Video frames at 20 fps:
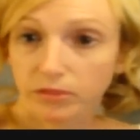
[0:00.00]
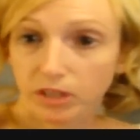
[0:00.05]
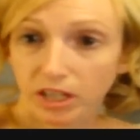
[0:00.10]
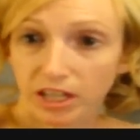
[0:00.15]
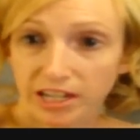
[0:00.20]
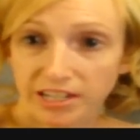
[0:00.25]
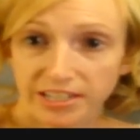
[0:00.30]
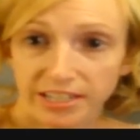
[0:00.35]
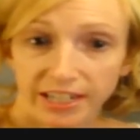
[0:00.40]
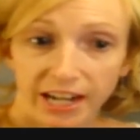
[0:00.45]

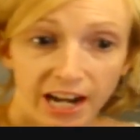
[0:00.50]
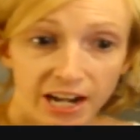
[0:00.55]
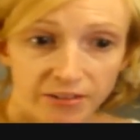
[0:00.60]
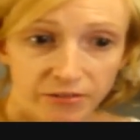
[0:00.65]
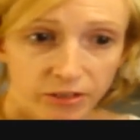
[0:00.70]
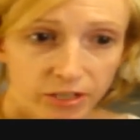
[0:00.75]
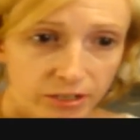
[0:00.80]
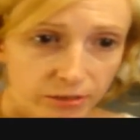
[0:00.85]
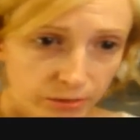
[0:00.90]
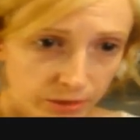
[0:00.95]
Classic
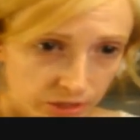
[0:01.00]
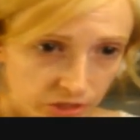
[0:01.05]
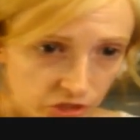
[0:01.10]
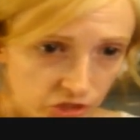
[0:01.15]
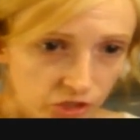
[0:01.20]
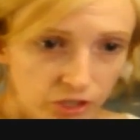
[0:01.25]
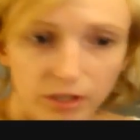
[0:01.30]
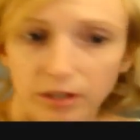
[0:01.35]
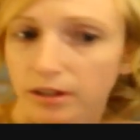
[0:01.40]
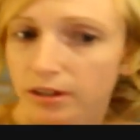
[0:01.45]
Ivory,
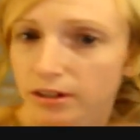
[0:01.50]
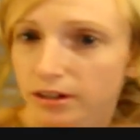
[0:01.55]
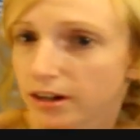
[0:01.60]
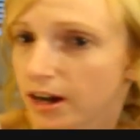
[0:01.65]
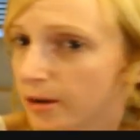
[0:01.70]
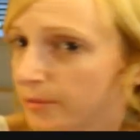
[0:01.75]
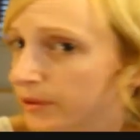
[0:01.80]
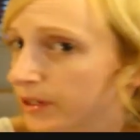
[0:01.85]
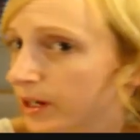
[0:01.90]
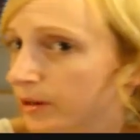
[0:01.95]
which,
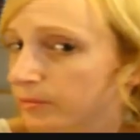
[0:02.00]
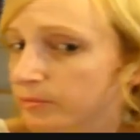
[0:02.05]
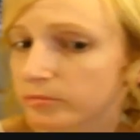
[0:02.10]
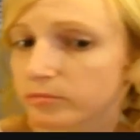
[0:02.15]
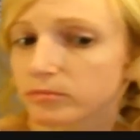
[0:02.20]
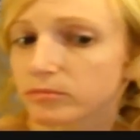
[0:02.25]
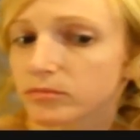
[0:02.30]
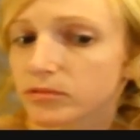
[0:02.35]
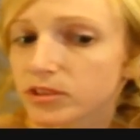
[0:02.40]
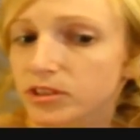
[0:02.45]
I mean, I'm
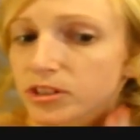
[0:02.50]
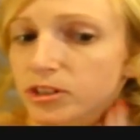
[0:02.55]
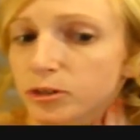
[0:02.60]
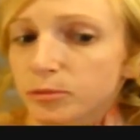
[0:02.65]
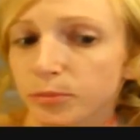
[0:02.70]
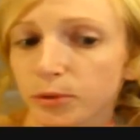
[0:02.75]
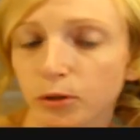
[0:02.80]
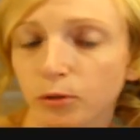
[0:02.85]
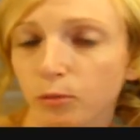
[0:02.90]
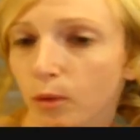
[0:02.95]

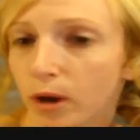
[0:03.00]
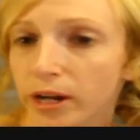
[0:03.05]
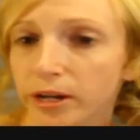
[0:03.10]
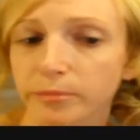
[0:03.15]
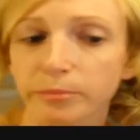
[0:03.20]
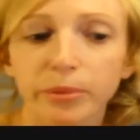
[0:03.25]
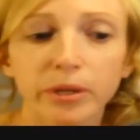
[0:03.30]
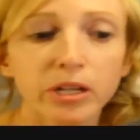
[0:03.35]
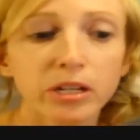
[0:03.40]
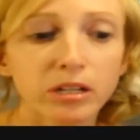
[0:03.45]
super
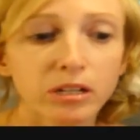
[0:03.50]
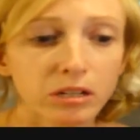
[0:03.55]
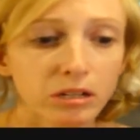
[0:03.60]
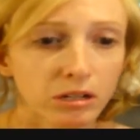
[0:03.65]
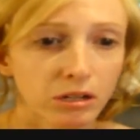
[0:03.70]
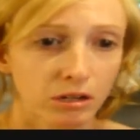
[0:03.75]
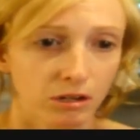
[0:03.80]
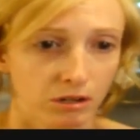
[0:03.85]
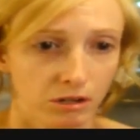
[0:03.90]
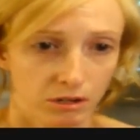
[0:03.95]
white, but
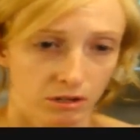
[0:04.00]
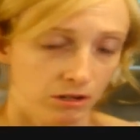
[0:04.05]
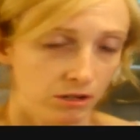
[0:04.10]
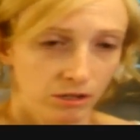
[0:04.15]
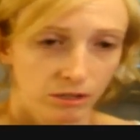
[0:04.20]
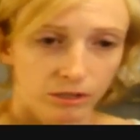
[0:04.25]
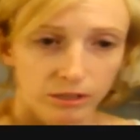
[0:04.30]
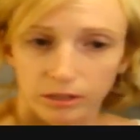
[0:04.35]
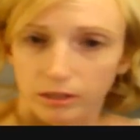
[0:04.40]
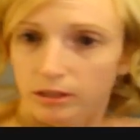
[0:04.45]

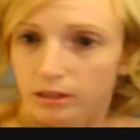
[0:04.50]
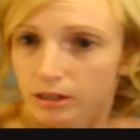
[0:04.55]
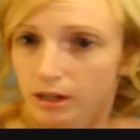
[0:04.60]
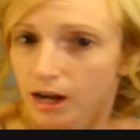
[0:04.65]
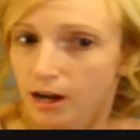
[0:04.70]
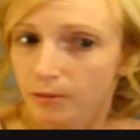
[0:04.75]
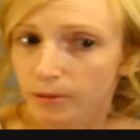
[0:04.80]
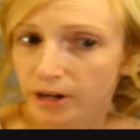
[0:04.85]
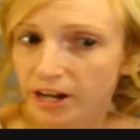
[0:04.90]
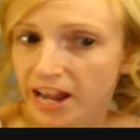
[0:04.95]

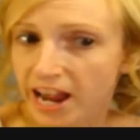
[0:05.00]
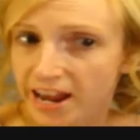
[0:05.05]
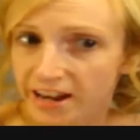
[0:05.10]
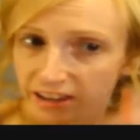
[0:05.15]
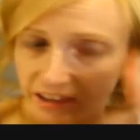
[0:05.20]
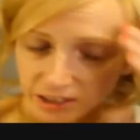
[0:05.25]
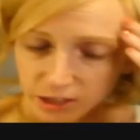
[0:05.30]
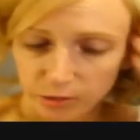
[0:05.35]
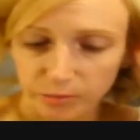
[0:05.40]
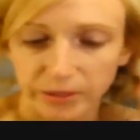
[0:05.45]
I want to add
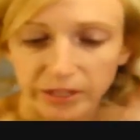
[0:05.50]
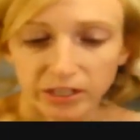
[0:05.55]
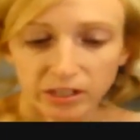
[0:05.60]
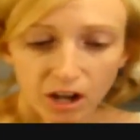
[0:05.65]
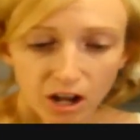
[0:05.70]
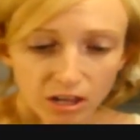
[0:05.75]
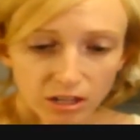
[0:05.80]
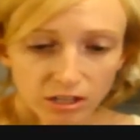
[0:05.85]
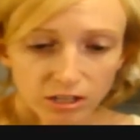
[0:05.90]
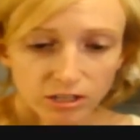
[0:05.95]
a little bit of
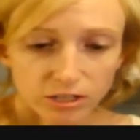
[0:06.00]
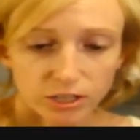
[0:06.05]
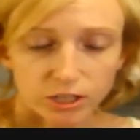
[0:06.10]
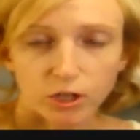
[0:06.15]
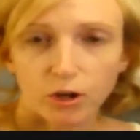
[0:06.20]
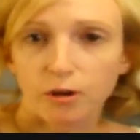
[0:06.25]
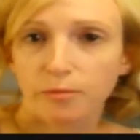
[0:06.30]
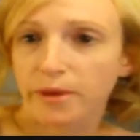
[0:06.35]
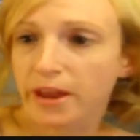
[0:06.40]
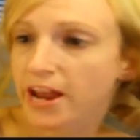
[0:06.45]
color,
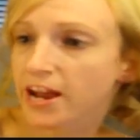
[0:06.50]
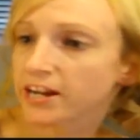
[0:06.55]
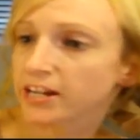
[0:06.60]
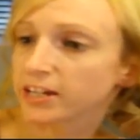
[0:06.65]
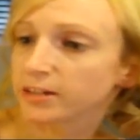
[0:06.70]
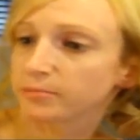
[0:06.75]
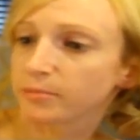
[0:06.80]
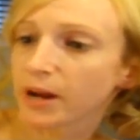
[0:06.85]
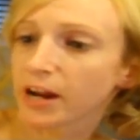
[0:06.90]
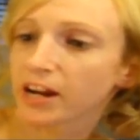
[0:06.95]
so I'm
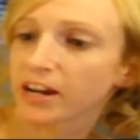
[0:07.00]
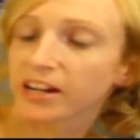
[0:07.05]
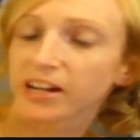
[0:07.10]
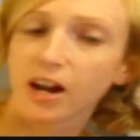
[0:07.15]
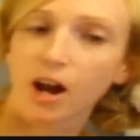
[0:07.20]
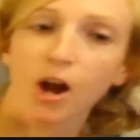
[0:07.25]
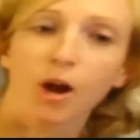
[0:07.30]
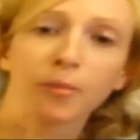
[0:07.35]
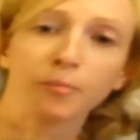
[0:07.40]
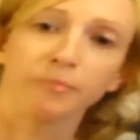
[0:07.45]
adding my